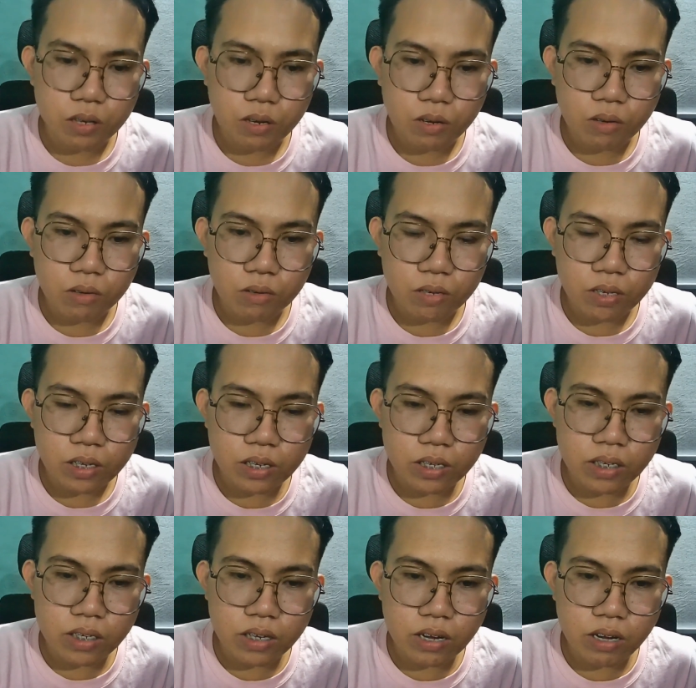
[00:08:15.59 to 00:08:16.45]
So
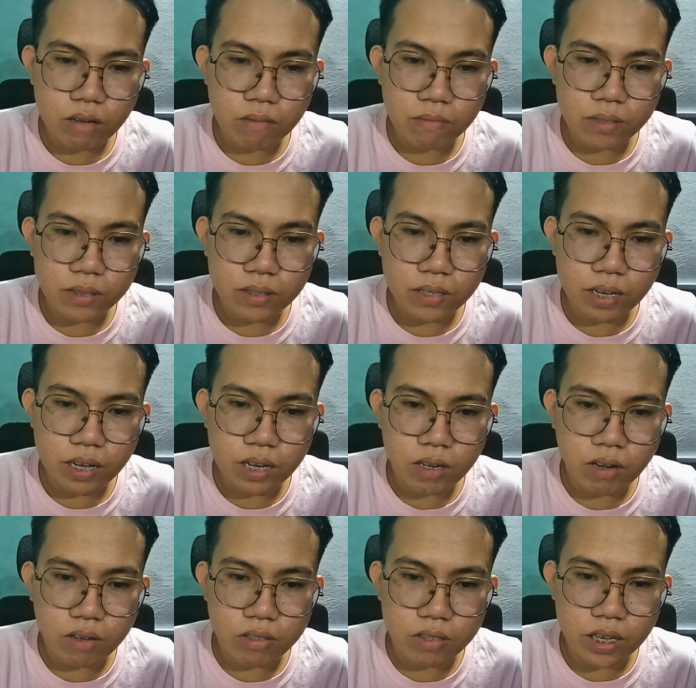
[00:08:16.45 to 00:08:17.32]
here comes
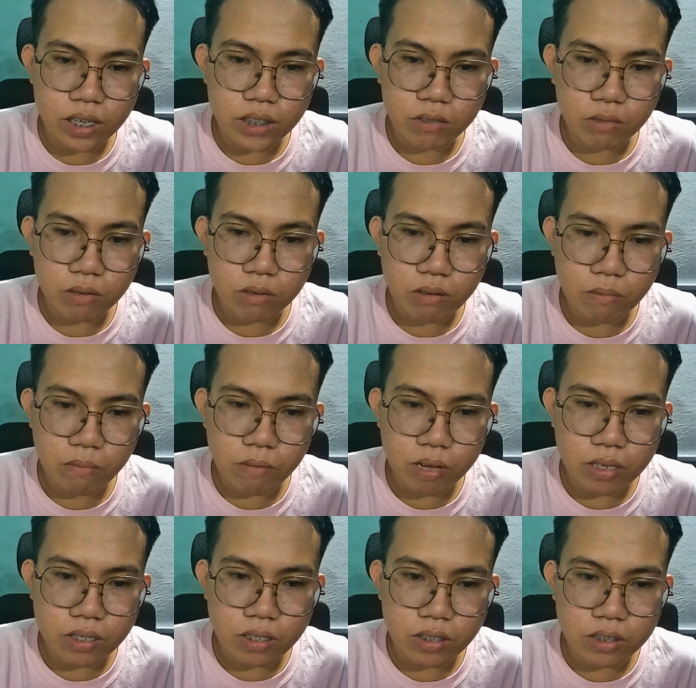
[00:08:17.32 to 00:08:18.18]
the contextual
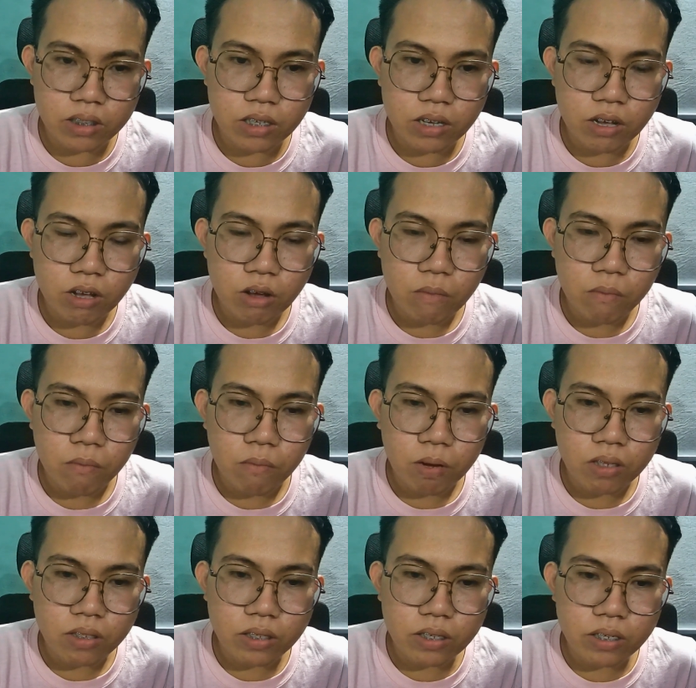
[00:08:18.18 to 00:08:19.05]
embeddings.
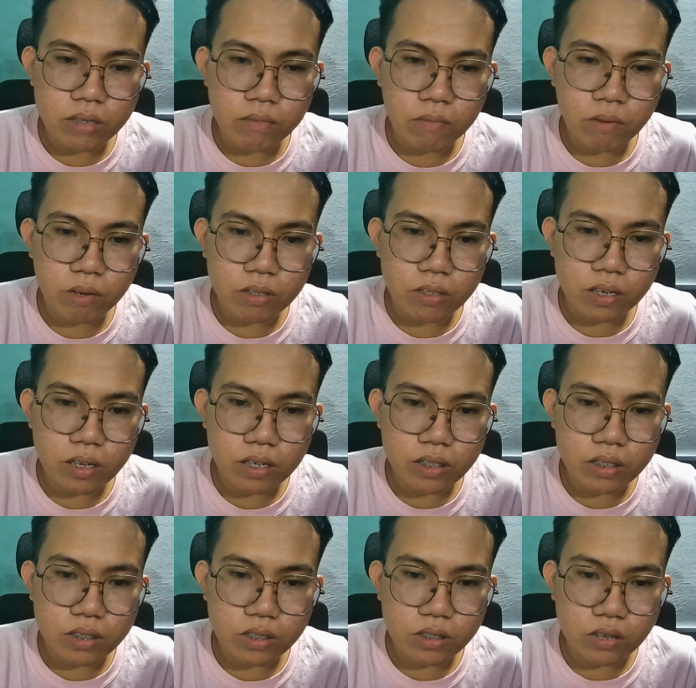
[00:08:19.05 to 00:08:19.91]
Modern
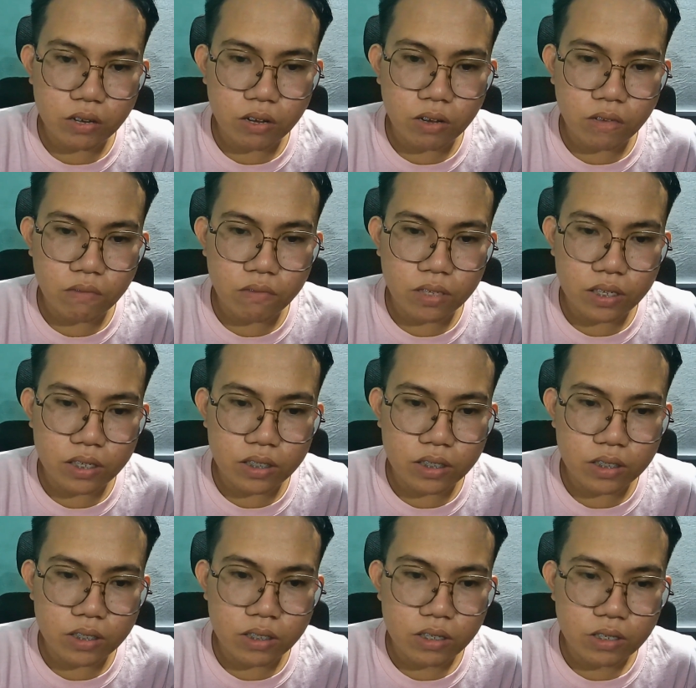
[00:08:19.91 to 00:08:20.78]
models solve
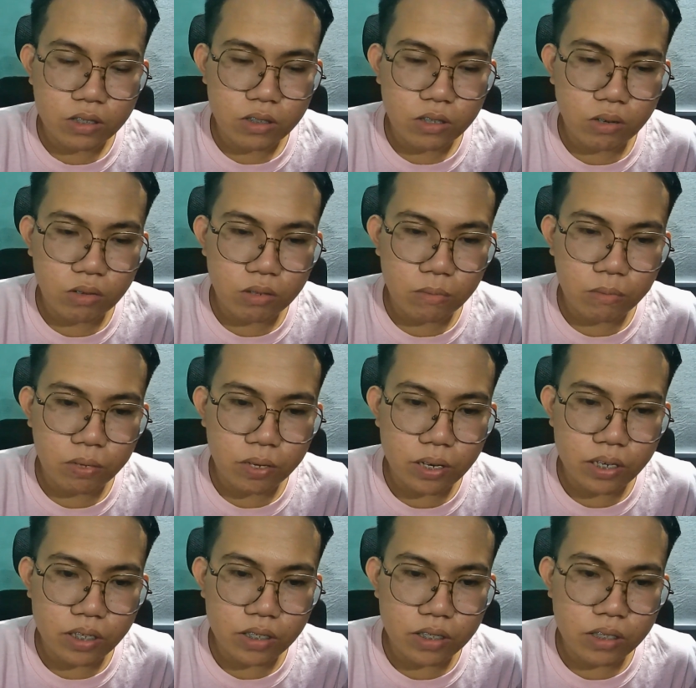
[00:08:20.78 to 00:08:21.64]
this. So the
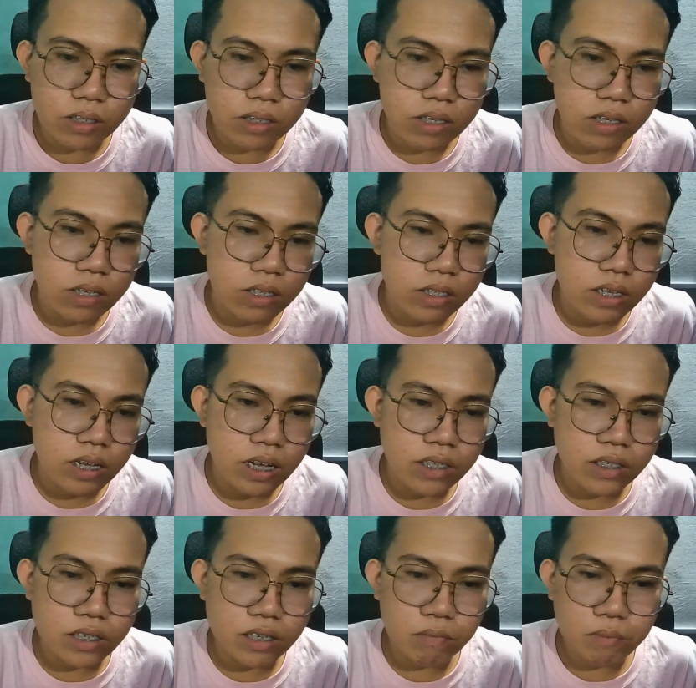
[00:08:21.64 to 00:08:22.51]
BERT,
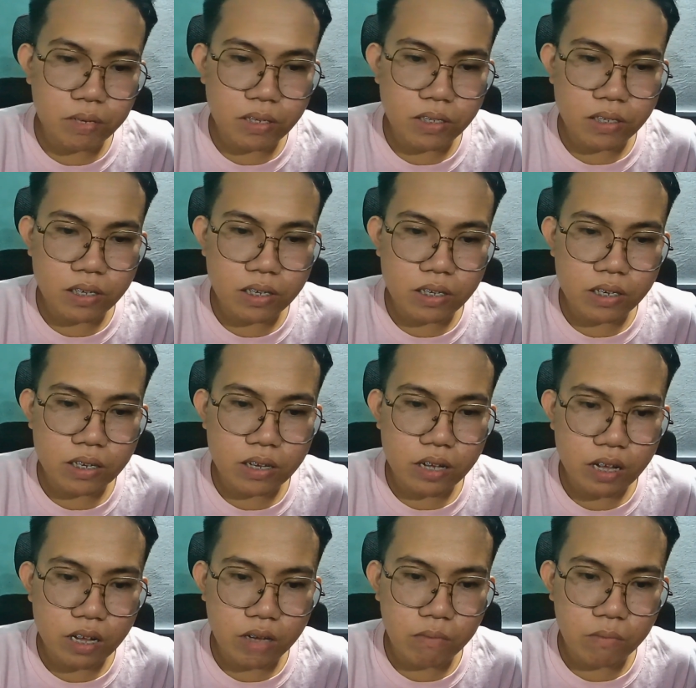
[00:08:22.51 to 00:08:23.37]
the
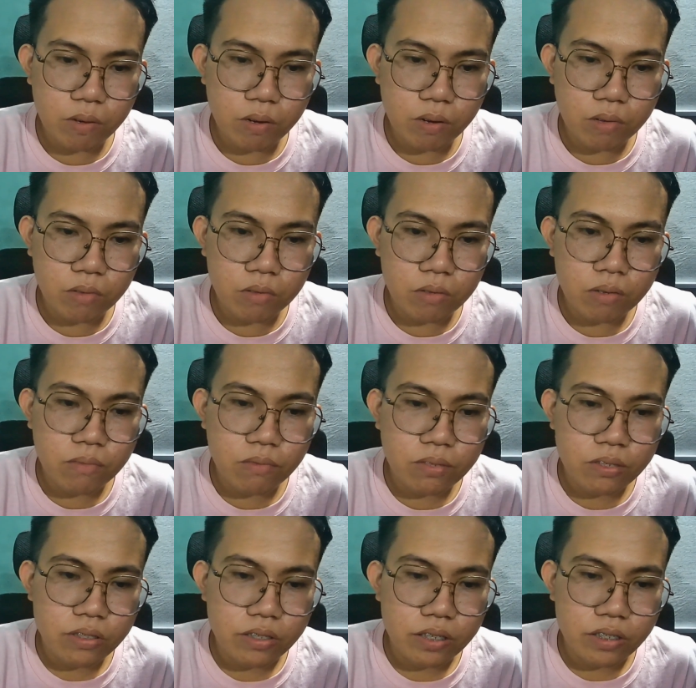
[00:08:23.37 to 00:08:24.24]
GPT, Elmo,
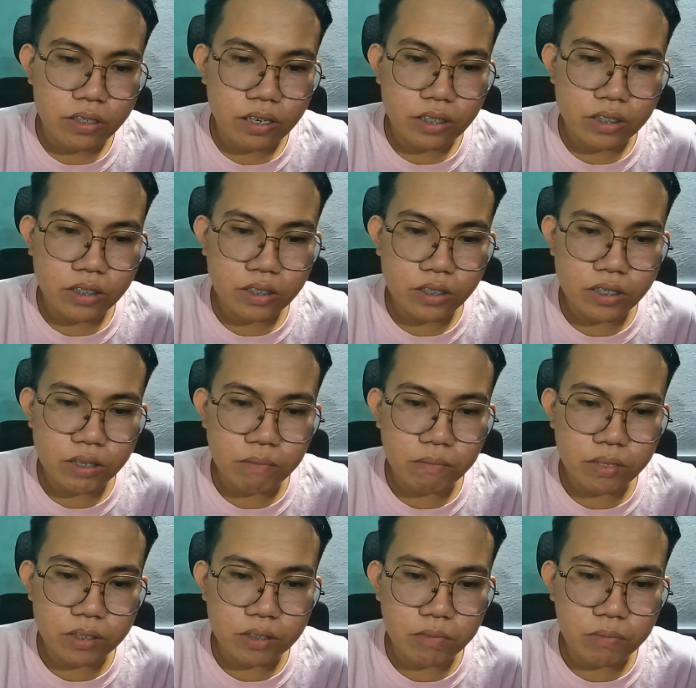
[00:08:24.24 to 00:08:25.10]
the
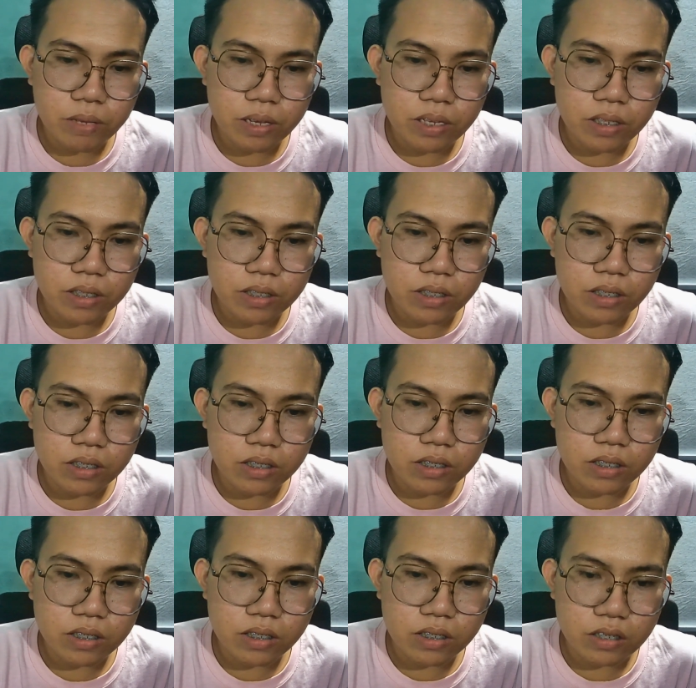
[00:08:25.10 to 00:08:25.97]
transcript explains
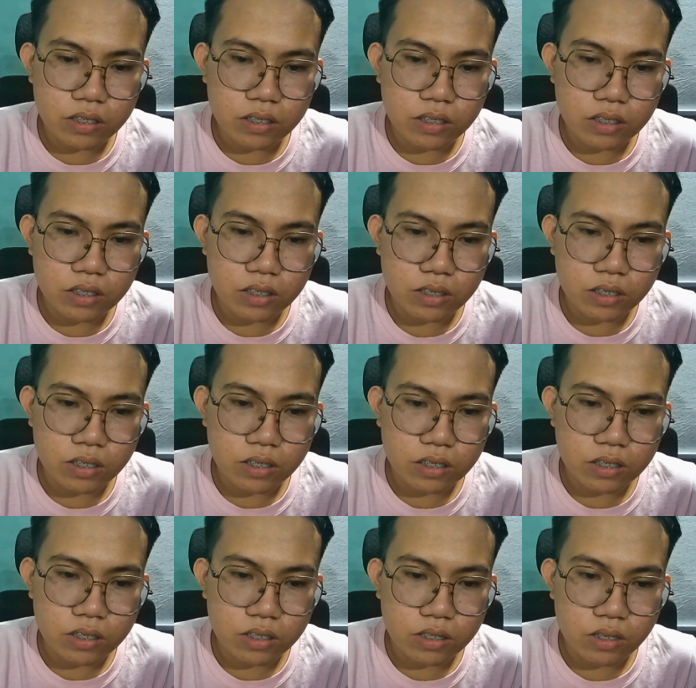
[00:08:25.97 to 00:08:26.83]
this
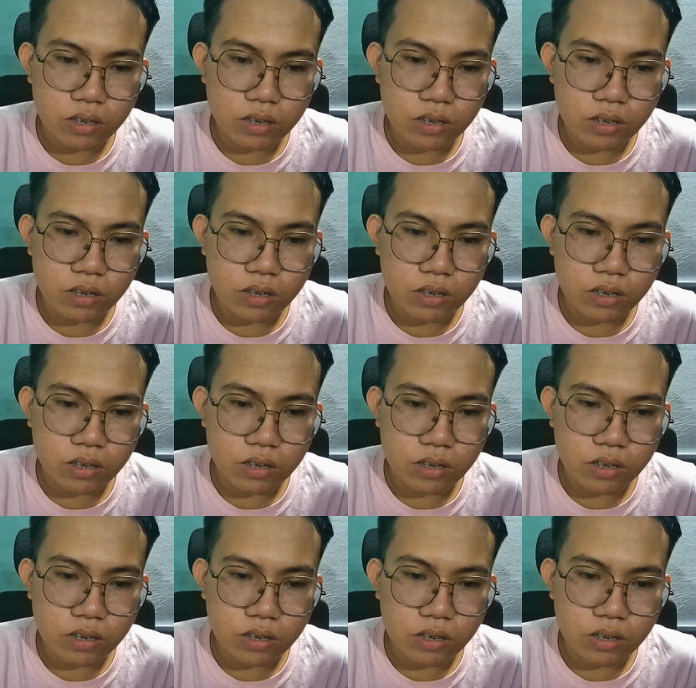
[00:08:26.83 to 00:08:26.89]
transition.